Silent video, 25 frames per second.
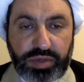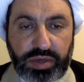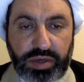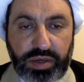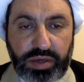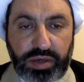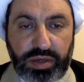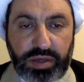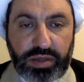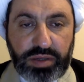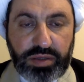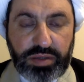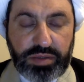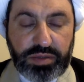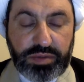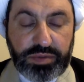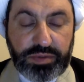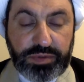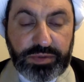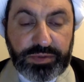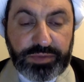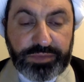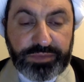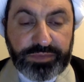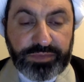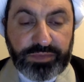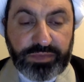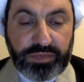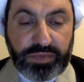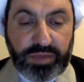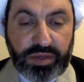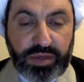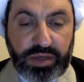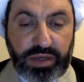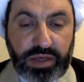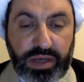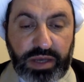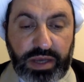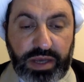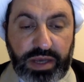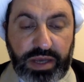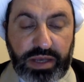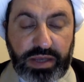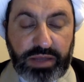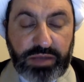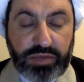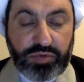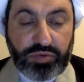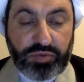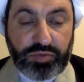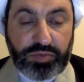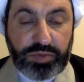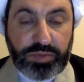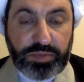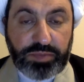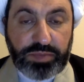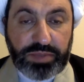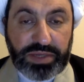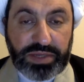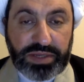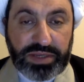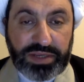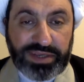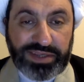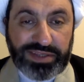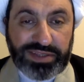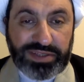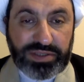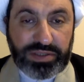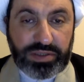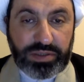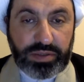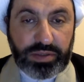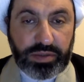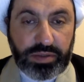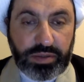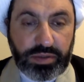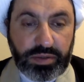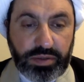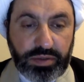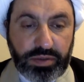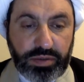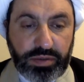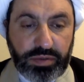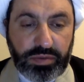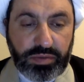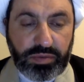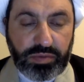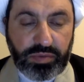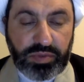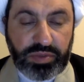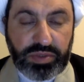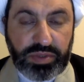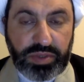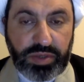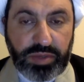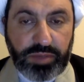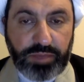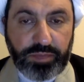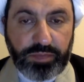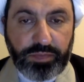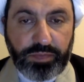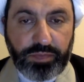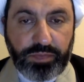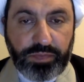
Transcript: wa ta'ala and to be pleased with him.